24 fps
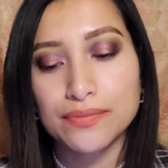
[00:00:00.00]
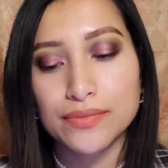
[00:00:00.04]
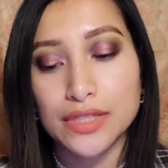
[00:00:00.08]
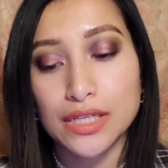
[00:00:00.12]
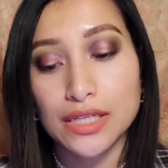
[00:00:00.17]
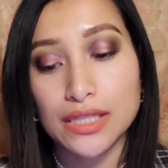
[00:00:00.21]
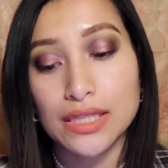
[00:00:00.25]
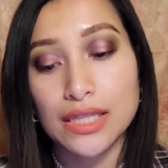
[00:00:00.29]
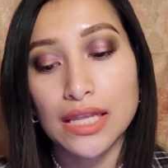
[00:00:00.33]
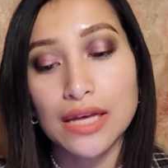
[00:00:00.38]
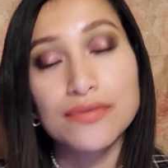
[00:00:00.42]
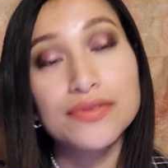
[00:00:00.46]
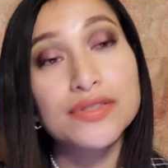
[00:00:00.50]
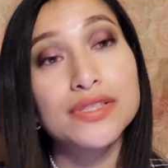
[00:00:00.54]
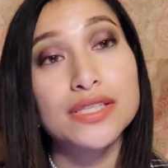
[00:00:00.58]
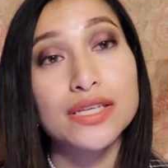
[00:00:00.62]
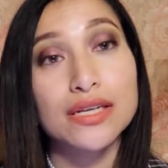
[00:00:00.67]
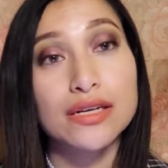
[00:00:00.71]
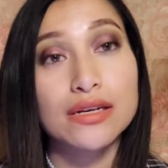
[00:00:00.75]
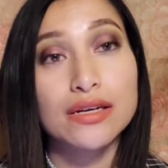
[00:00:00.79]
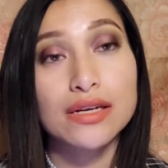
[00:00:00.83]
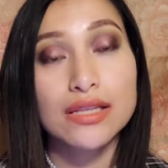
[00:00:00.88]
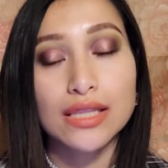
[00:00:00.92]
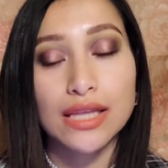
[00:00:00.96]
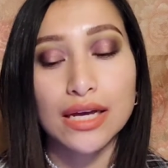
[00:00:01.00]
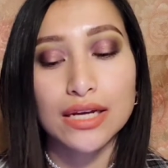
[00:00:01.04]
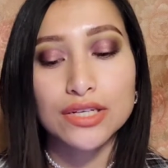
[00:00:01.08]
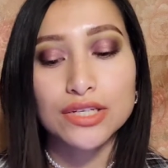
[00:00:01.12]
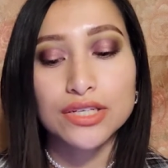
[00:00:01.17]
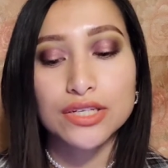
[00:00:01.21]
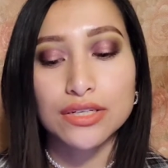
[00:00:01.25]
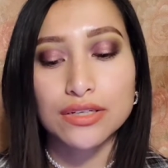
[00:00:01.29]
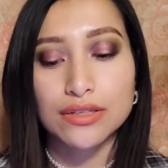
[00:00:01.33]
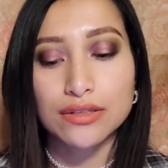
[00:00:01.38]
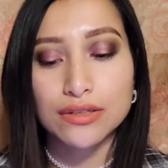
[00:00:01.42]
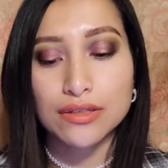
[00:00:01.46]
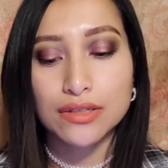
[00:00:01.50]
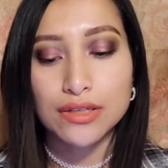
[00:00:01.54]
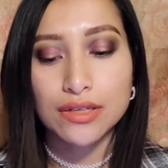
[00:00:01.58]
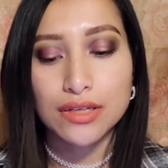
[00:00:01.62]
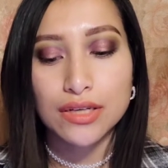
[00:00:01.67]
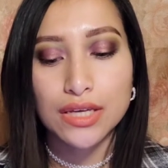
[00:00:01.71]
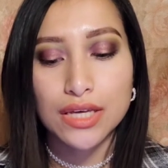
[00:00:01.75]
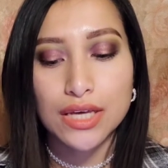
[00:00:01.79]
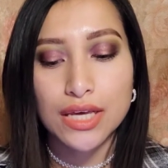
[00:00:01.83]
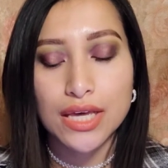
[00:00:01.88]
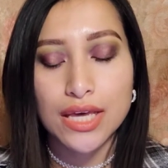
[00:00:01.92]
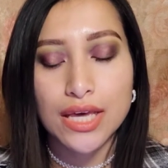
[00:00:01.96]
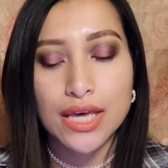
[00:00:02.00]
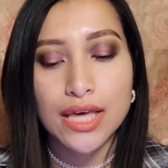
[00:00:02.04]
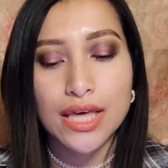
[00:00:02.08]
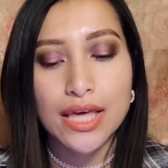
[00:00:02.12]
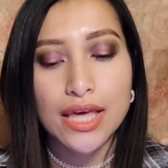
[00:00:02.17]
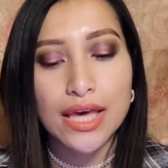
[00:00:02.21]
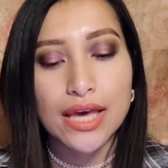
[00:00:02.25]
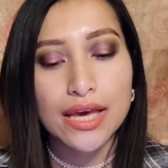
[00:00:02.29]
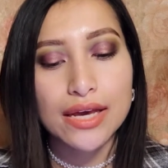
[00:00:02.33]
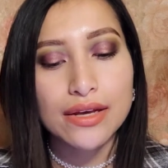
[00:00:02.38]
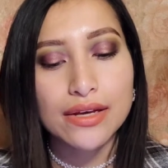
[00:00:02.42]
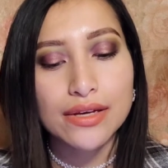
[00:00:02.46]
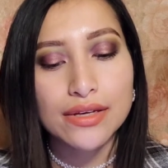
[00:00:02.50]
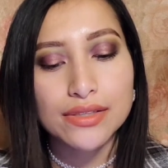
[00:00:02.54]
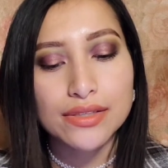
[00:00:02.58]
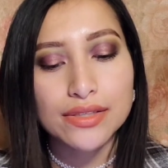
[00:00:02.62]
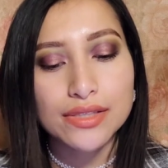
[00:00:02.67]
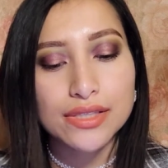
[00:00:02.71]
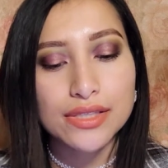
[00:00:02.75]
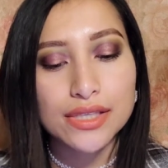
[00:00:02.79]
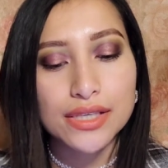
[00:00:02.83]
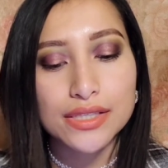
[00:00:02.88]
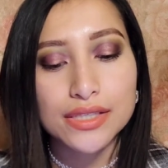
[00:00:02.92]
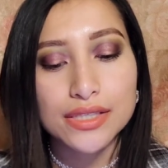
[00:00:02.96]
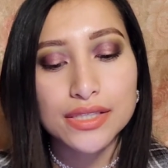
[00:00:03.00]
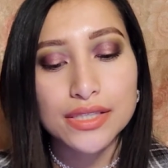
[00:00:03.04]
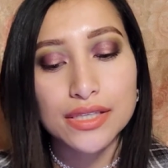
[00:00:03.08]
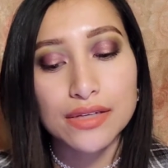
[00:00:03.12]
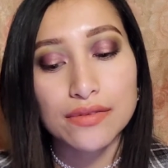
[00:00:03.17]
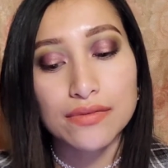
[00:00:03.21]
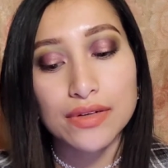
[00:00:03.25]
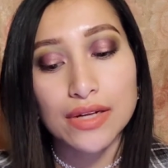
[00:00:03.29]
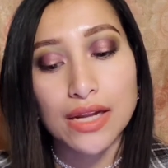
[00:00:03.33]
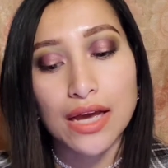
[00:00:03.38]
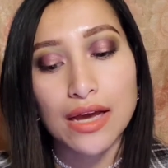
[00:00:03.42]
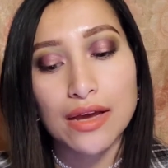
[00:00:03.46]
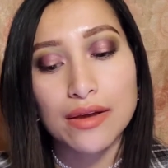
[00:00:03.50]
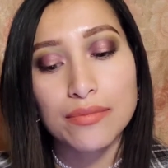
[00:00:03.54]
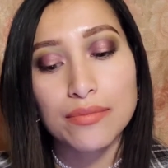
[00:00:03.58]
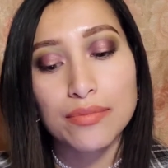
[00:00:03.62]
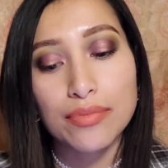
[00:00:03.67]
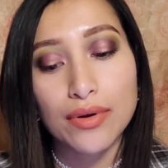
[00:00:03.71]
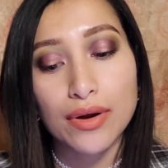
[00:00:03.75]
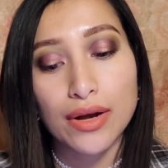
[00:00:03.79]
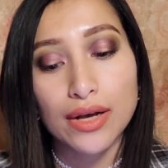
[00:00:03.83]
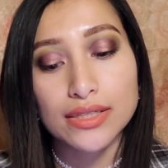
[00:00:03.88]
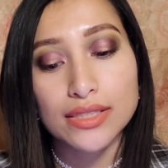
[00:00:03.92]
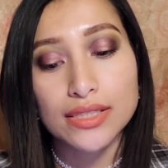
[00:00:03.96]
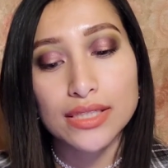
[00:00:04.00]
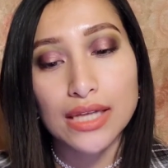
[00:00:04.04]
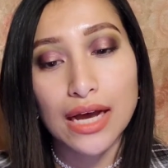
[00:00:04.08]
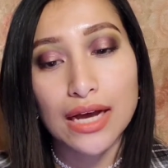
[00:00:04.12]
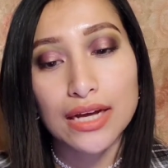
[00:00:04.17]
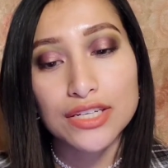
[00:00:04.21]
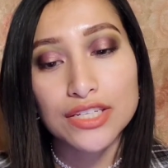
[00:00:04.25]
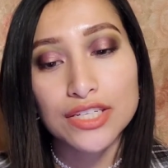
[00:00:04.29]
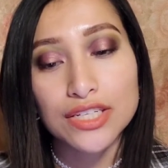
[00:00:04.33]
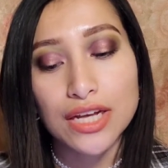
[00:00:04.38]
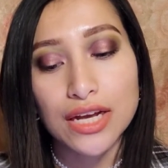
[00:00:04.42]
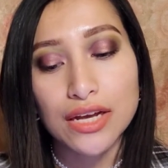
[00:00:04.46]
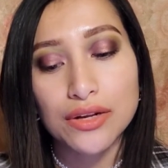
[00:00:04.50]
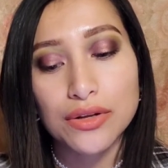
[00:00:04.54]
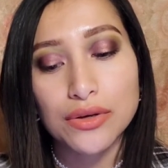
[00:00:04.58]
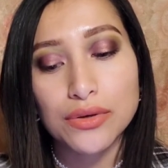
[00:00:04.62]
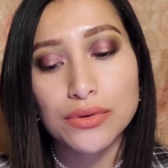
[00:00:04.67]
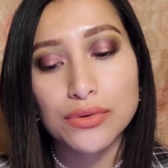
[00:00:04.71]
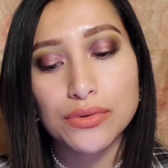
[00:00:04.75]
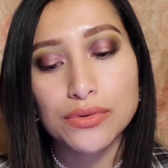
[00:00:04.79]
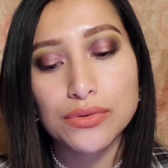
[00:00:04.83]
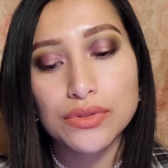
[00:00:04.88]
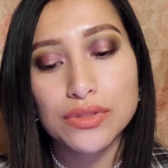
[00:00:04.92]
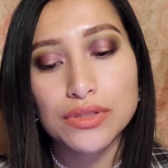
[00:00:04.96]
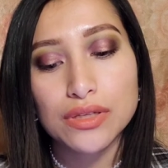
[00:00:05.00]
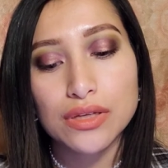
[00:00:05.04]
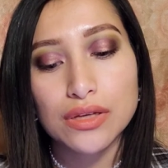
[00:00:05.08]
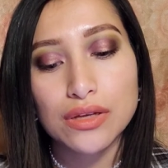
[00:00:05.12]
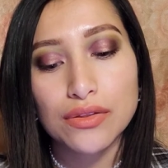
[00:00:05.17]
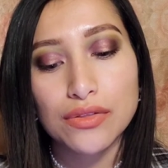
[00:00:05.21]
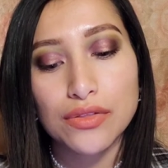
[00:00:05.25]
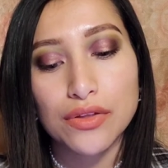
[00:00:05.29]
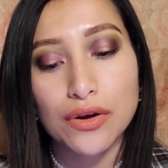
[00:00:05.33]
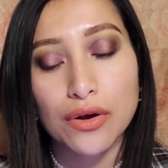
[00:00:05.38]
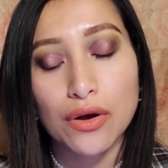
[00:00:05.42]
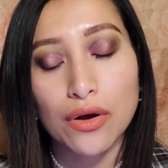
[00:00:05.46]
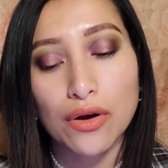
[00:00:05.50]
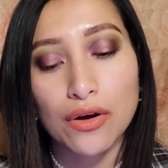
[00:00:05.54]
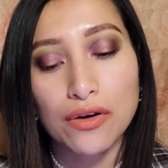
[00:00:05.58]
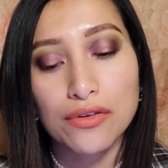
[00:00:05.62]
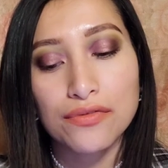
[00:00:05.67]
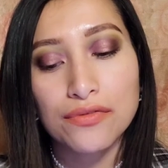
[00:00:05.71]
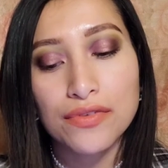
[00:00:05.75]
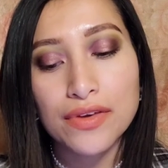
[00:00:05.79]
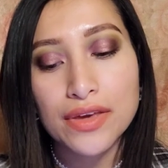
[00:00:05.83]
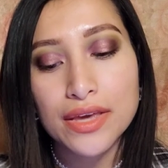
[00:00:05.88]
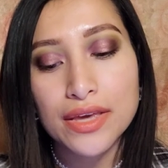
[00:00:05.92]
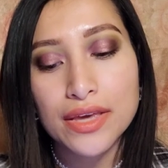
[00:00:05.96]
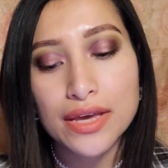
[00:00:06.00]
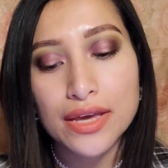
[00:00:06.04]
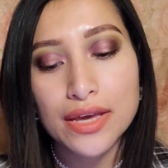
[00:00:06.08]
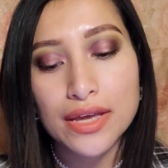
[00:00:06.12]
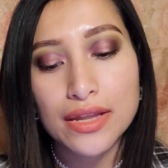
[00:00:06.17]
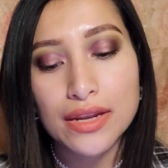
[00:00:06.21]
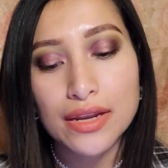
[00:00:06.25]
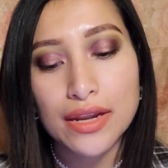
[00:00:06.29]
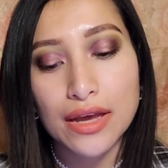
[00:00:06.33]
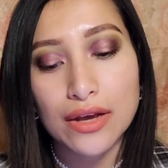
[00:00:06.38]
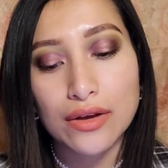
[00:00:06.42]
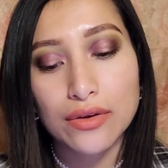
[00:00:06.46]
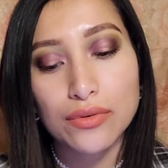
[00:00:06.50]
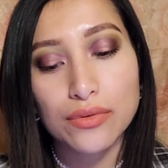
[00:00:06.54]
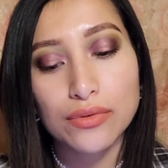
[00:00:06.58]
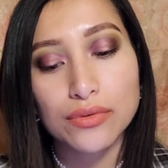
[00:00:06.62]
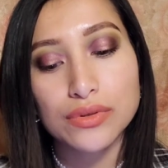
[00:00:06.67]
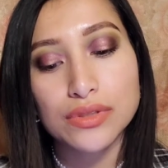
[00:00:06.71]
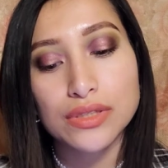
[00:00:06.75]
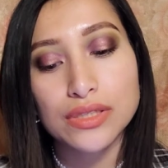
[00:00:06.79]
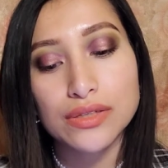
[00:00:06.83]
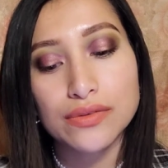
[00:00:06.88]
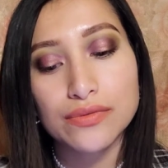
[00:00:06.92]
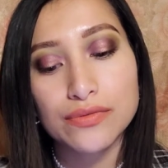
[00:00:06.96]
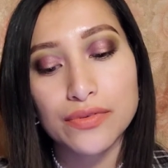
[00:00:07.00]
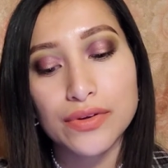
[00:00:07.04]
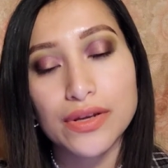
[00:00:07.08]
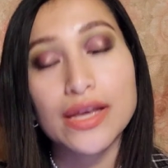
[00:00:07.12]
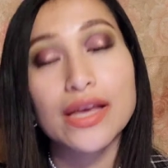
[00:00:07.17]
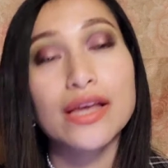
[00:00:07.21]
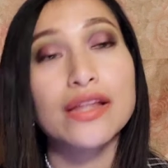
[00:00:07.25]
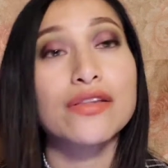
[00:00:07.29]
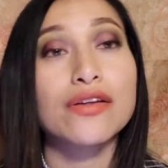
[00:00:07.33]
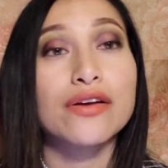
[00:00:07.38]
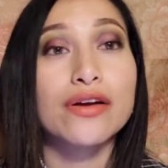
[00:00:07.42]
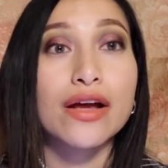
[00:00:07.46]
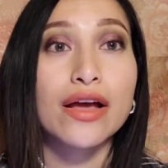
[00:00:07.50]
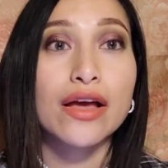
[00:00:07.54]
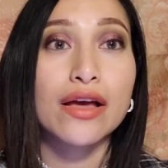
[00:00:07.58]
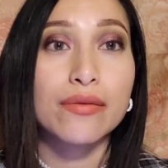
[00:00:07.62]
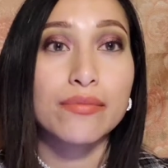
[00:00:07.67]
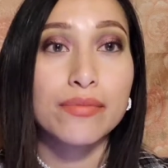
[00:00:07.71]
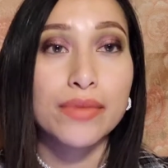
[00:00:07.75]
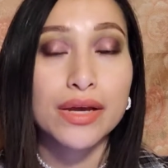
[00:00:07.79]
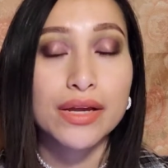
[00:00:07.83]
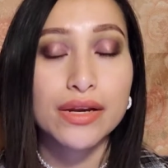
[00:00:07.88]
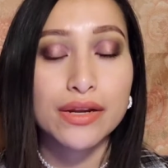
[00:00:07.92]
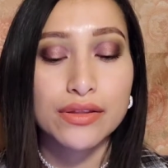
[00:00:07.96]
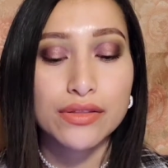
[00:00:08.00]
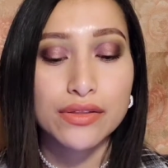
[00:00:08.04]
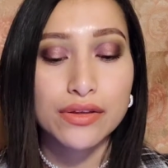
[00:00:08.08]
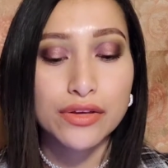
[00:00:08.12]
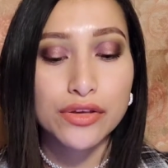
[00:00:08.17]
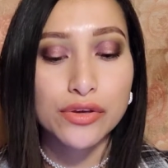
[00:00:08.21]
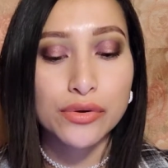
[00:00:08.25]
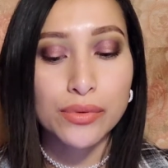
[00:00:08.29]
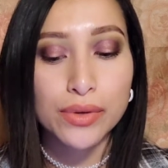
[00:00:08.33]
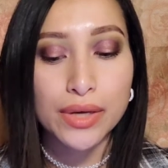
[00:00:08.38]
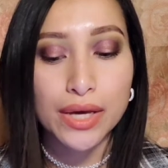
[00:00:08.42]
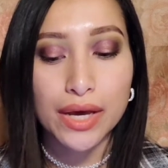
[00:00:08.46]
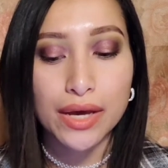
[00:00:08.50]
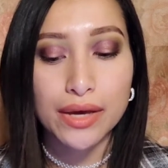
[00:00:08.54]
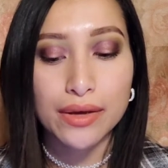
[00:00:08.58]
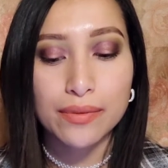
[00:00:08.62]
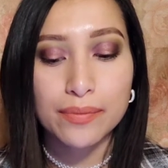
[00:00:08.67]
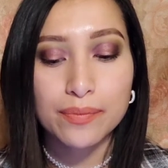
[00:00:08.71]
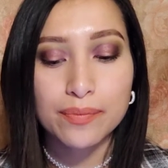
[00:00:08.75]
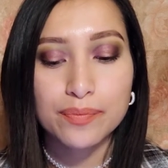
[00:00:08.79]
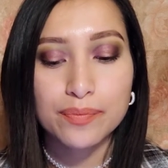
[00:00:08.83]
the Lovesick collection. It consists of 9 pressed eyeshadows. They're all vegan and cruelty free, and they're handmade in the UK.